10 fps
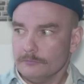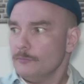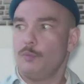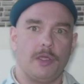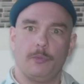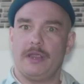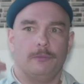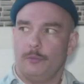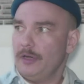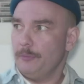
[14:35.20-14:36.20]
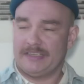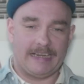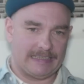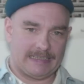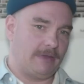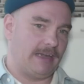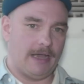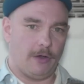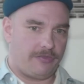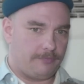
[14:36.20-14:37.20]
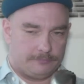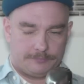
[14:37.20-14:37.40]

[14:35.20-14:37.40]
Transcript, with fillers: We, we, we, we take it to mean health.